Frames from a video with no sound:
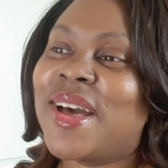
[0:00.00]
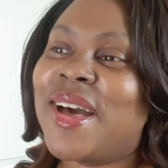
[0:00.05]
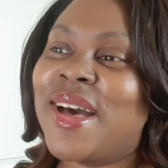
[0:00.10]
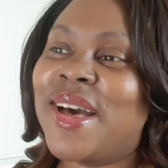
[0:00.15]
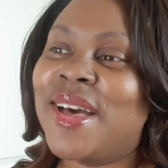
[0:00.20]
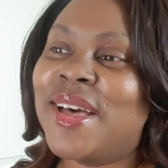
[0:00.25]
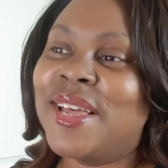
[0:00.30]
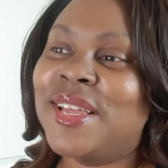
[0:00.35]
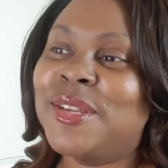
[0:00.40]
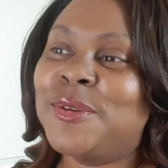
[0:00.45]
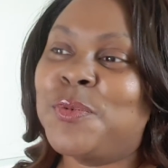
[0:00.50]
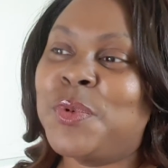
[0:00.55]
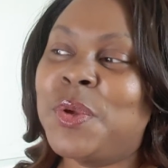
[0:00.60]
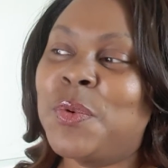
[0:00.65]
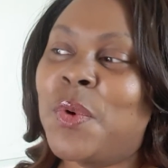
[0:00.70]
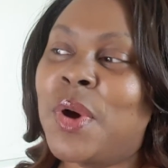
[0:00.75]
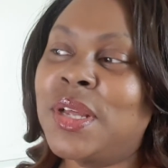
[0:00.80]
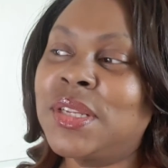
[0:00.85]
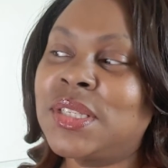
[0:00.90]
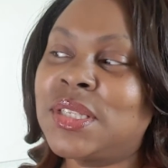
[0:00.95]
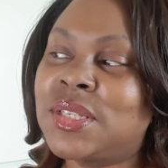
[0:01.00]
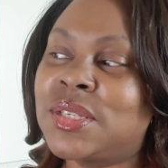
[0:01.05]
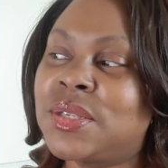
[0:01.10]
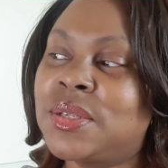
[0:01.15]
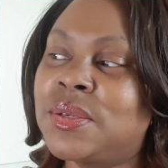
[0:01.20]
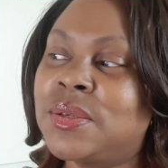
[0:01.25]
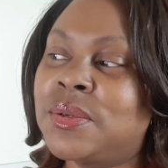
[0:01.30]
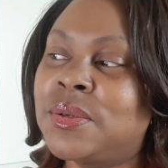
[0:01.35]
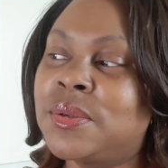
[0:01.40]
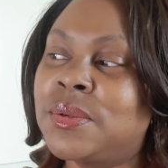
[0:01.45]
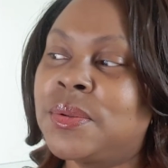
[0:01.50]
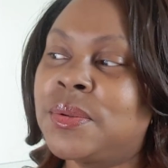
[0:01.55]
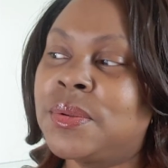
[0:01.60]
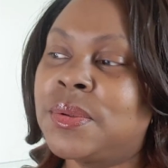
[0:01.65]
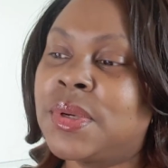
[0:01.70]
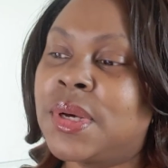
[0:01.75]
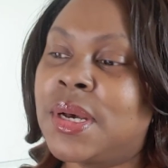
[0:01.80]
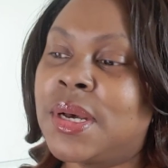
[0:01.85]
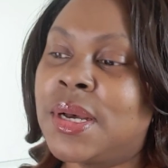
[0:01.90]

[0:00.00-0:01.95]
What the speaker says: And we want to